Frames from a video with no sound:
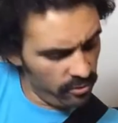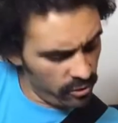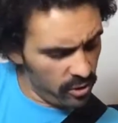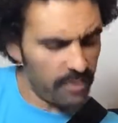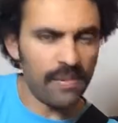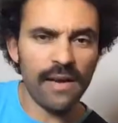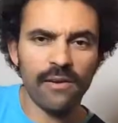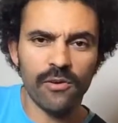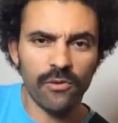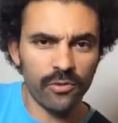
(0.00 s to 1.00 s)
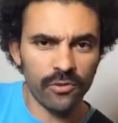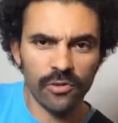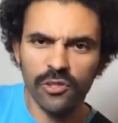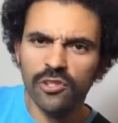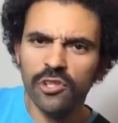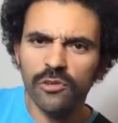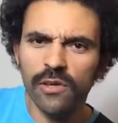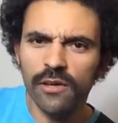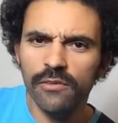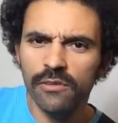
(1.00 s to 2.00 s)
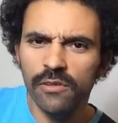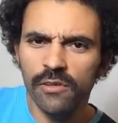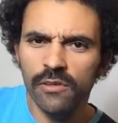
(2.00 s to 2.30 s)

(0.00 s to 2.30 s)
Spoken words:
Just power chords, just 2 notes.